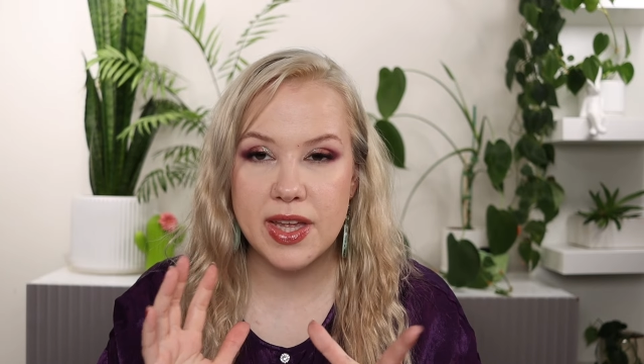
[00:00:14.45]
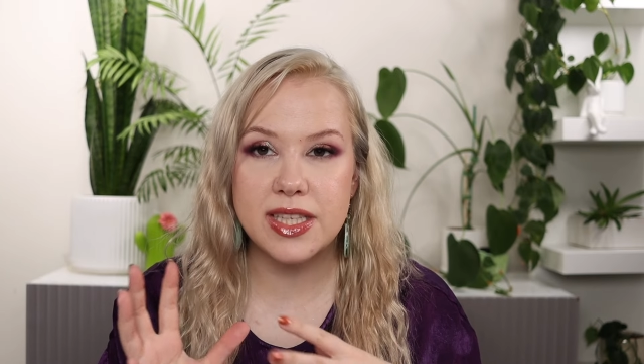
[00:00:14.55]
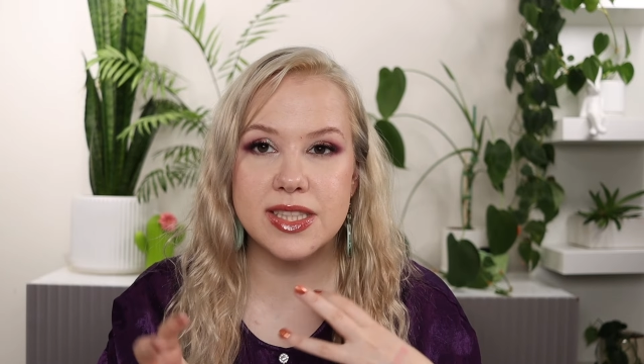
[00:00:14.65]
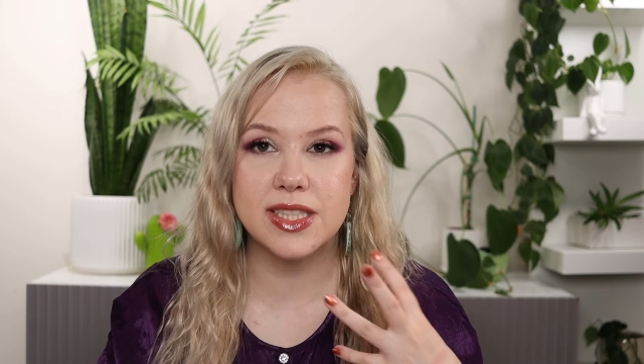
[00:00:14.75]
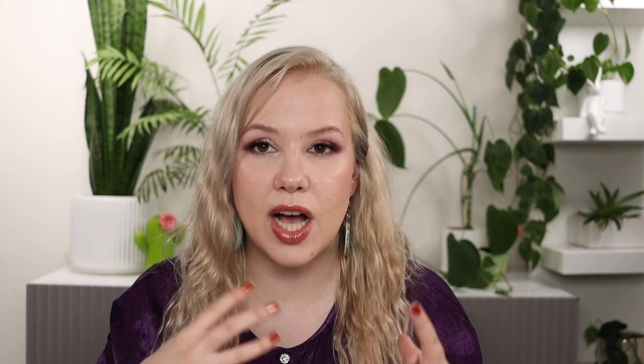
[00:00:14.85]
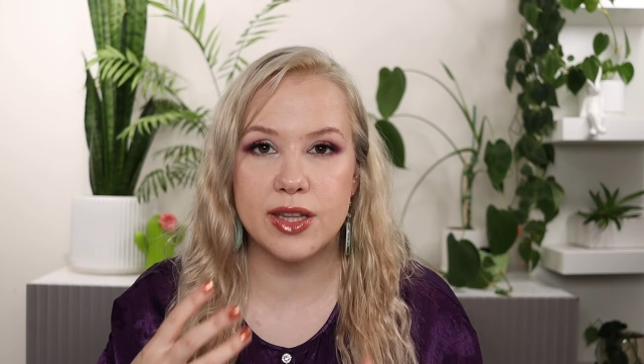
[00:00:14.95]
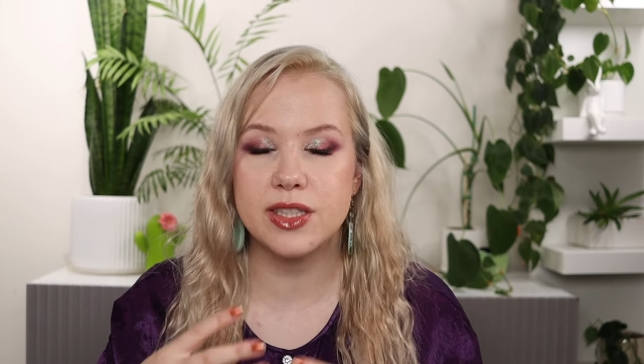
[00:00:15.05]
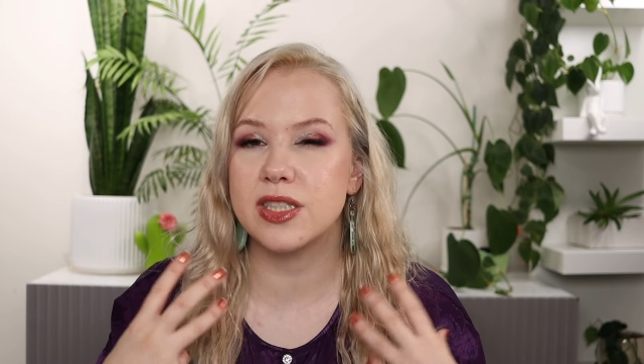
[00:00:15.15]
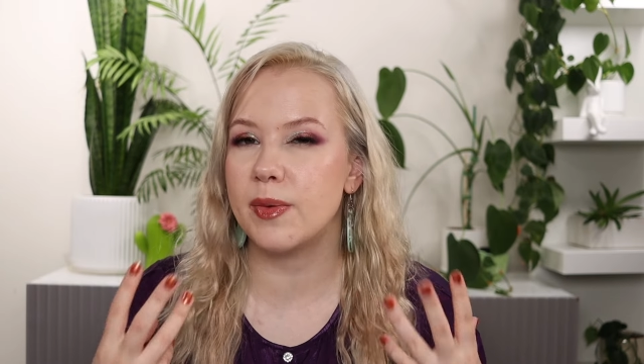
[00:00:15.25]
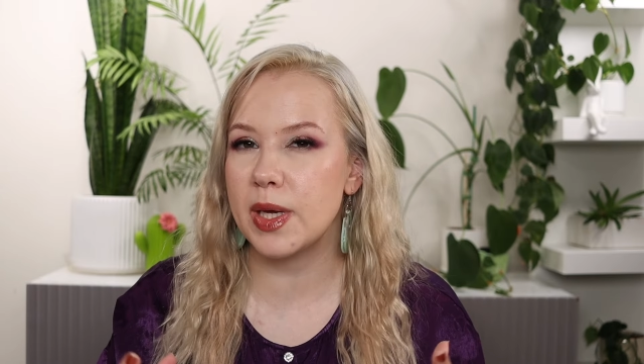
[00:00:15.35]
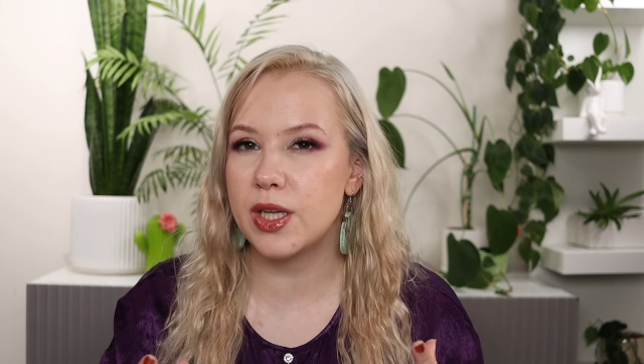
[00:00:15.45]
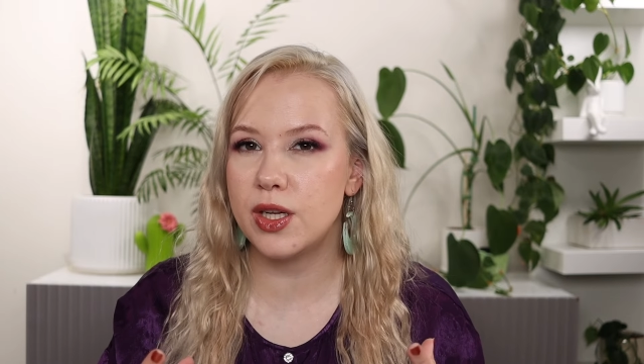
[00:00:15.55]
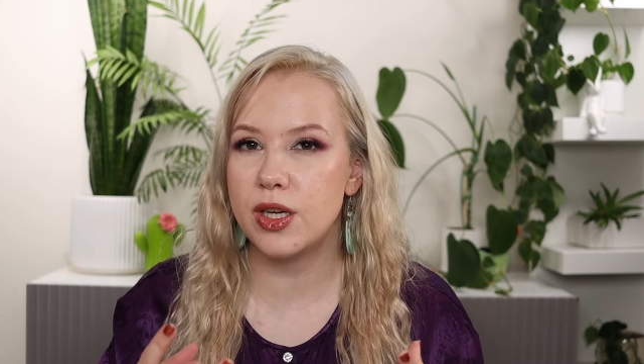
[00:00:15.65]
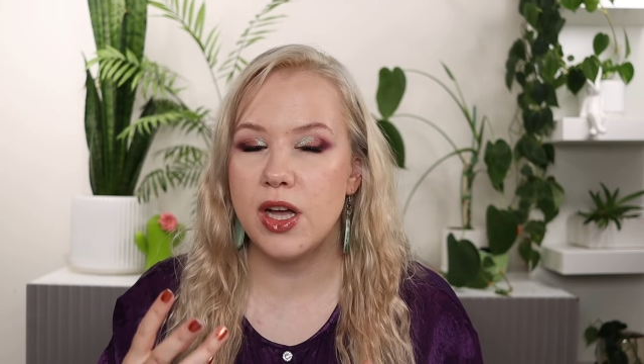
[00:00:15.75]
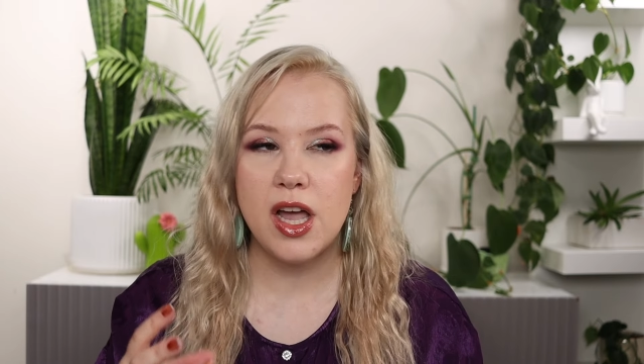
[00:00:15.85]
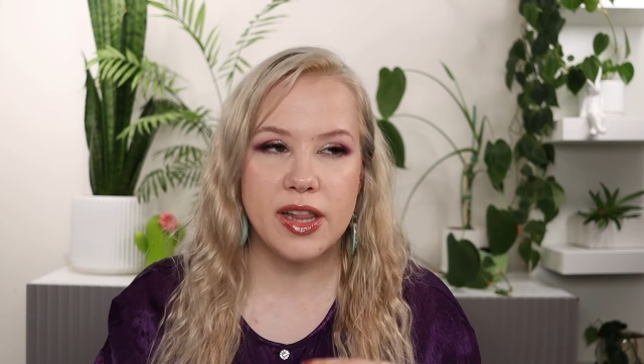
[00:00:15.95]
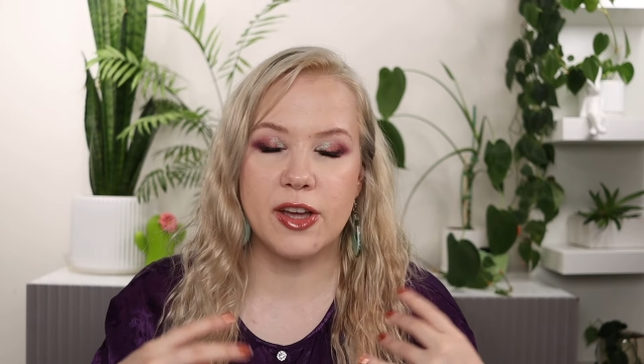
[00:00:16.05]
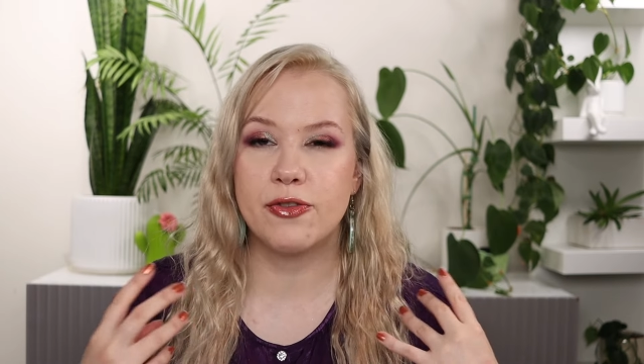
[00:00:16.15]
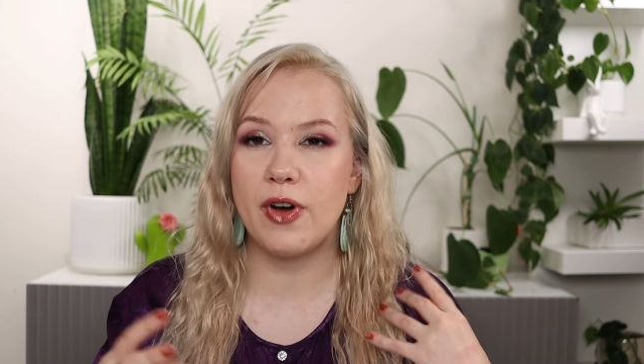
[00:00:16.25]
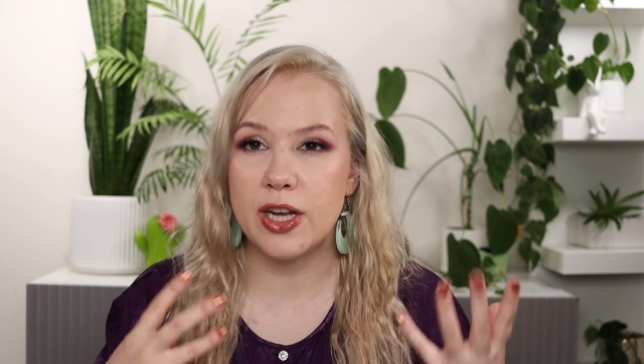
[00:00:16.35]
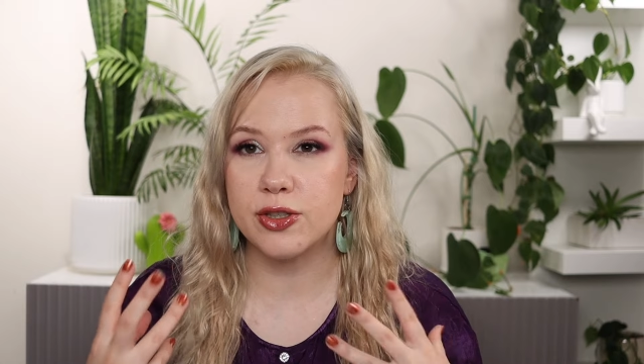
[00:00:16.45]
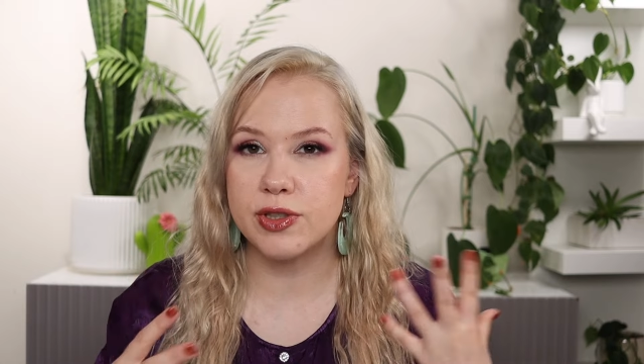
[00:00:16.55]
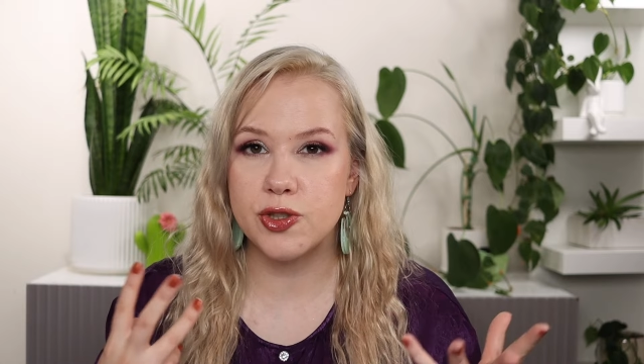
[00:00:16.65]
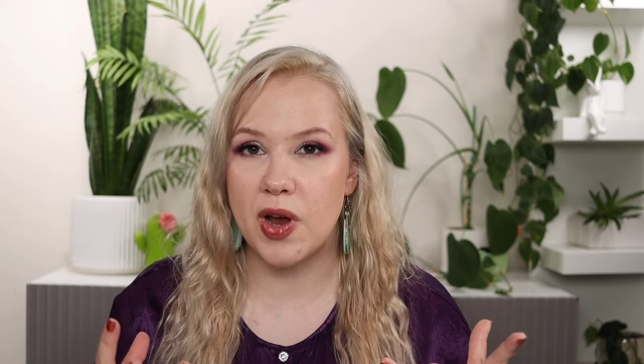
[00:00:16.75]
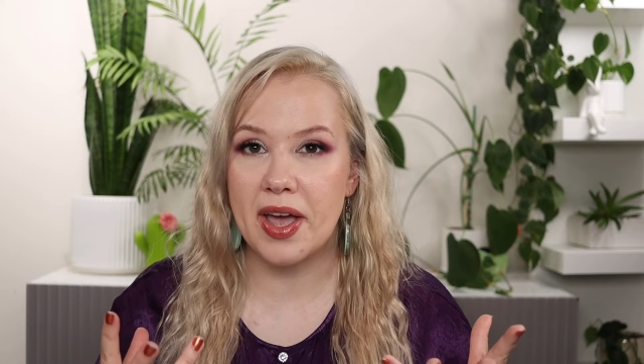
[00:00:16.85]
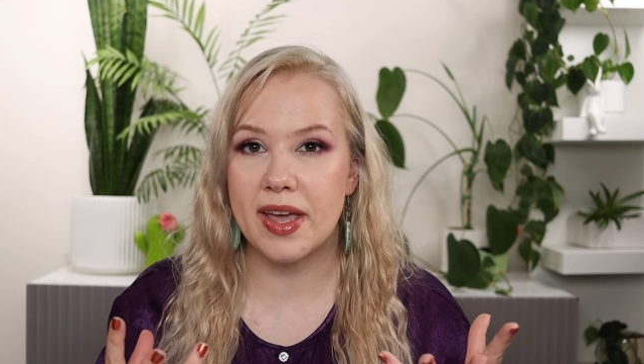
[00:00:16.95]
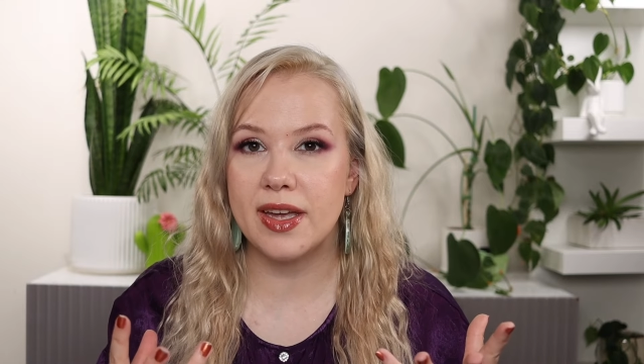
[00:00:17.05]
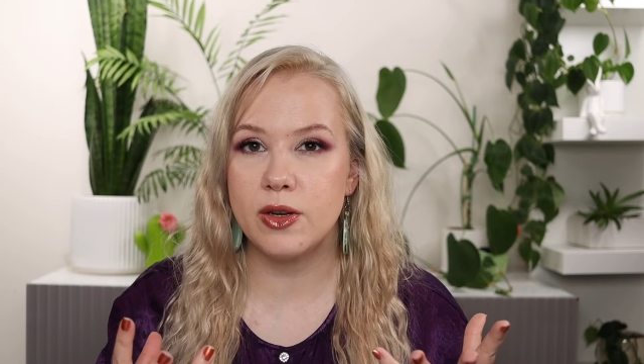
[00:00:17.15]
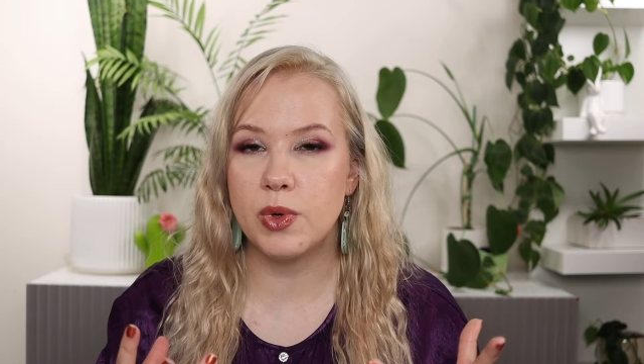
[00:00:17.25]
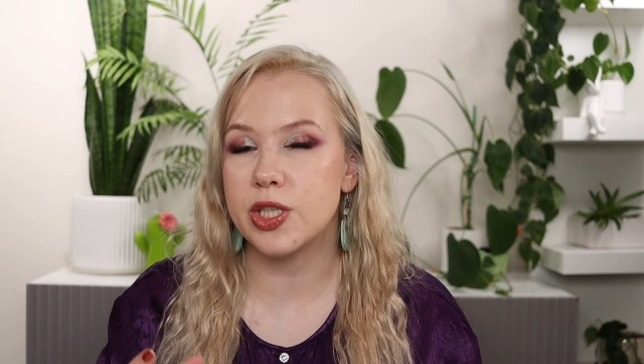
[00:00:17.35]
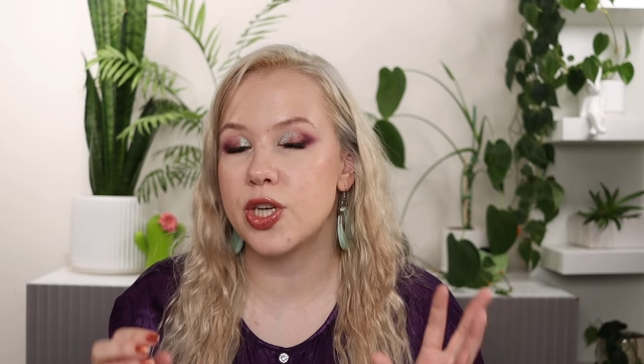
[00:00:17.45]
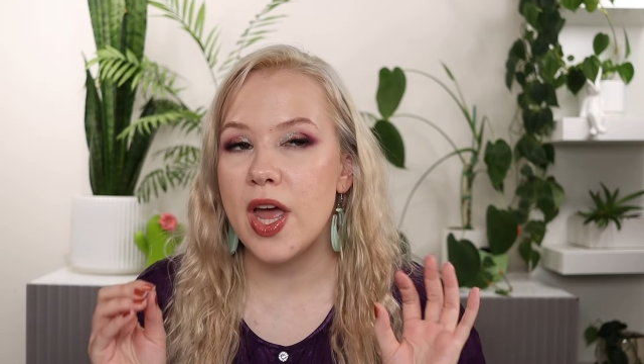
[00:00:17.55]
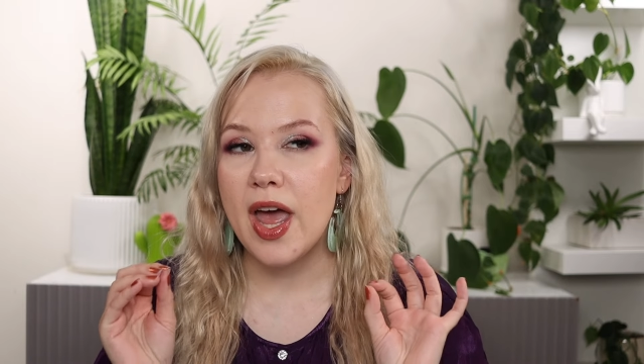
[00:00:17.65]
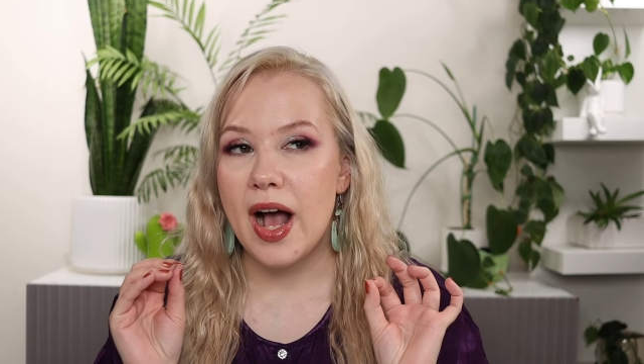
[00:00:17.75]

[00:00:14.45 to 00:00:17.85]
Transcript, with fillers: that it's not the typical like fiery dragon, which